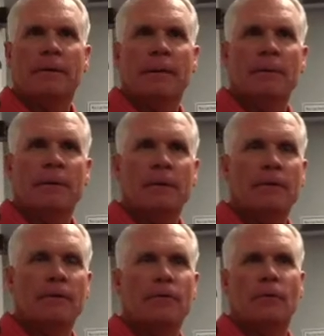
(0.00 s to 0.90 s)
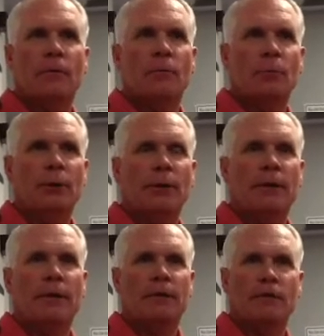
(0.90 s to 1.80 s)
I mean, he is so
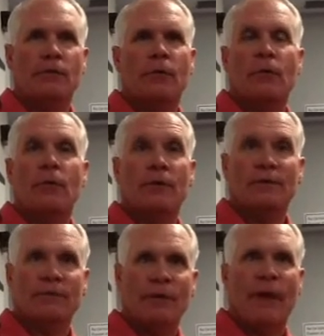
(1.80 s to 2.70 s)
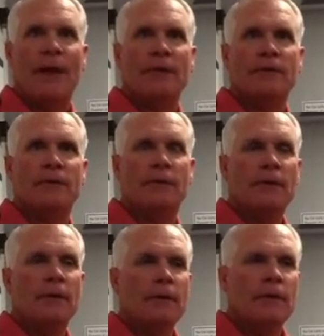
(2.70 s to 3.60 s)
big and strong and fast
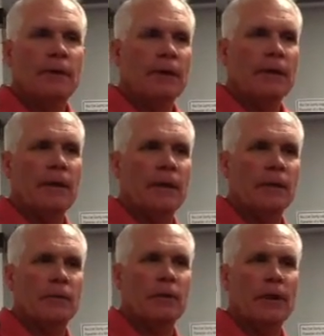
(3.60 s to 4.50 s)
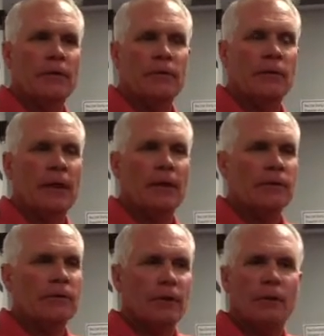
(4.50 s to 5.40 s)
that he creates. You can't
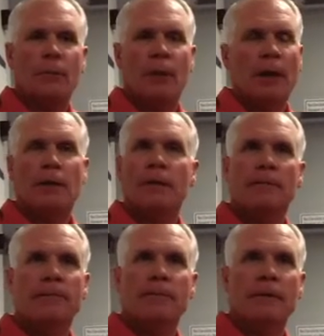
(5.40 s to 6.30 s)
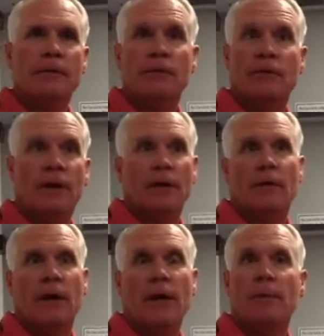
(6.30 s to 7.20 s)
single block him. It's just not
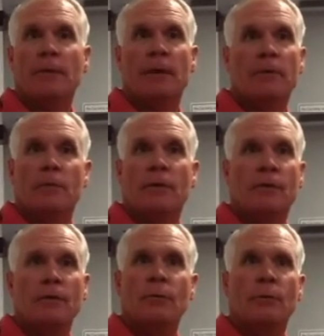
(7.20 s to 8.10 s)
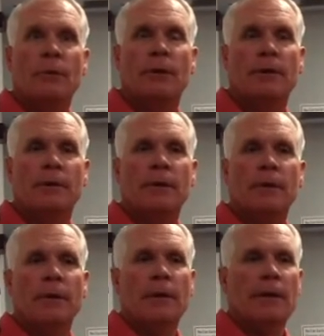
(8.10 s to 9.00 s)
going to happen. I don't care who we're playing.
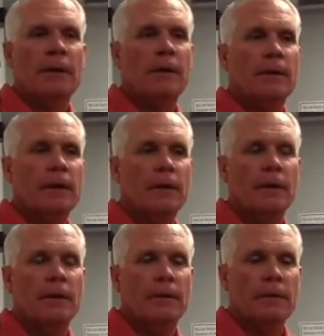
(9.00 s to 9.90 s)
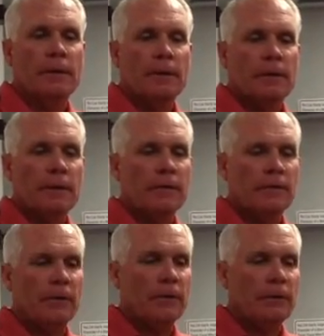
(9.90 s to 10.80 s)
And he's
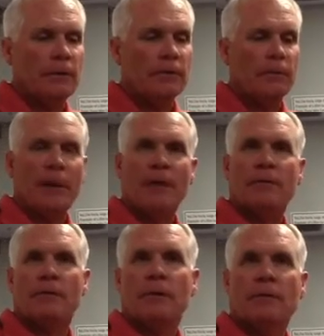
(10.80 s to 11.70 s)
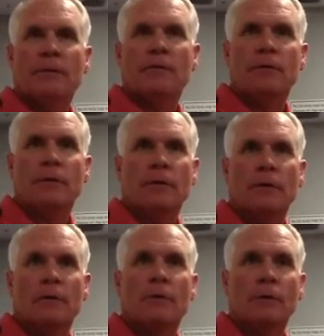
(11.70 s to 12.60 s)
a massive individual that
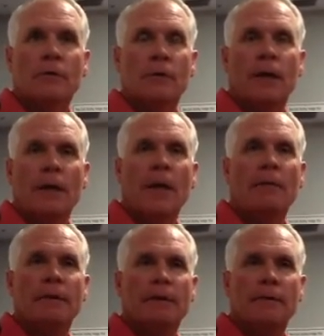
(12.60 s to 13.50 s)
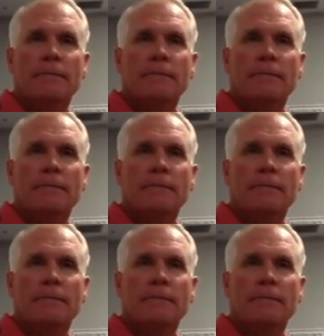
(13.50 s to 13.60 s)
can create havoc.